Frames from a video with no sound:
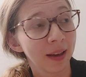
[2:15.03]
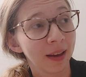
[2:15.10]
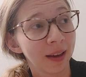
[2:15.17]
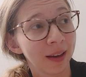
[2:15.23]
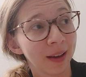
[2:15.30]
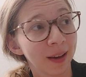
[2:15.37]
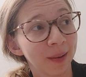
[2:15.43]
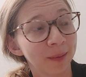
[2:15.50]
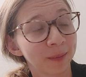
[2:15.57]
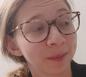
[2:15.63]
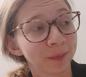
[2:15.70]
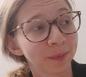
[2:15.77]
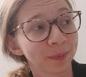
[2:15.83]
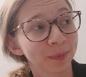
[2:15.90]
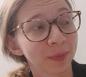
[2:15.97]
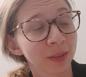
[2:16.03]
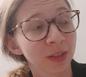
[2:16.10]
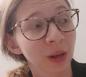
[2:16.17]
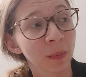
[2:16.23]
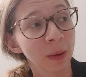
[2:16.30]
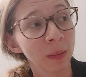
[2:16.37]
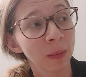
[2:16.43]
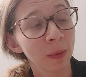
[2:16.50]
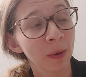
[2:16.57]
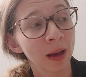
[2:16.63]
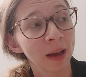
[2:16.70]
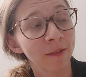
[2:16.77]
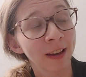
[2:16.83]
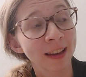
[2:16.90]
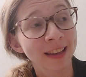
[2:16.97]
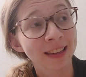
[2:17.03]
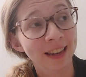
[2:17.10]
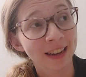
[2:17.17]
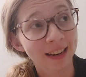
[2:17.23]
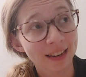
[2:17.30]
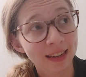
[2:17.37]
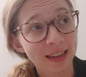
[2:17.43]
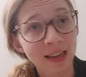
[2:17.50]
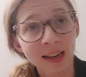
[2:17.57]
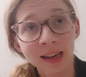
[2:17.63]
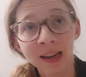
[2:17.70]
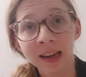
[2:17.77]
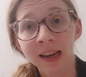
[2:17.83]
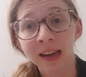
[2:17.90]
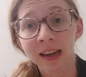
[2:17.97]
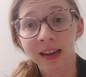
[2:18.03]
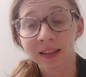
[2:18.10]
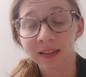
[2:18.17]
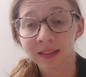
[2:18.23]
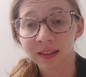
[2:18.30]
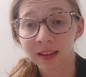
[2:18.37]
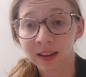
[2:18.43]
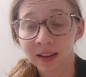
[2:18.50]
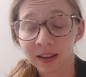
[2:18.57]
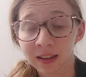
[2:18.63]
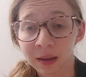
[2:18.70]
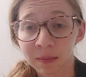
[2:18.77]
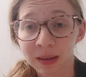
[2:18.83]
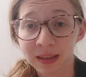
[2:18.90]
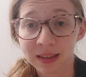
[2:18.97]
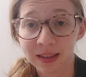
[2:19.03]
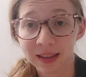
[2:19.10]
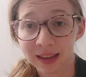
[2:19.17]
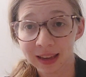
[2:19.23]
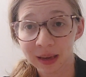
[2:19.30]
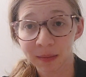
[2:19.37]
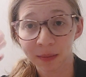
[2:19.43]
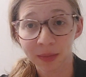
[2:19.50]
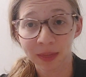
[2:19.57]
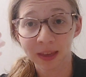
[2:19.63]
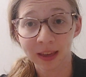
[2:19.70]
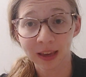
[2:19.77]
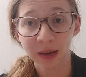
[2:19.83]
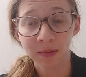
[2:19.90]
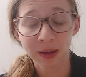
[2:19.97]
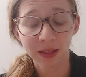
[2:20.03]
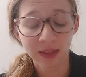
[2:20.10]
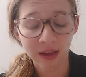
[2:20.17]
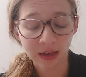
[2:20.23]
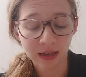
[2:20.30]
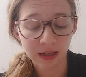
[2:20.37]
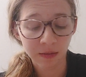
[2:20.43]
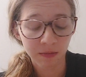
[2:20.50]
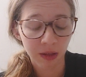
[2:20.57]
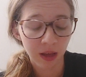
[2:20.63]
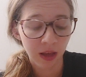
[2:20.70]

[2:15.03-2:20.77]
Some people have anxiety, and that means that they keep thinking about things.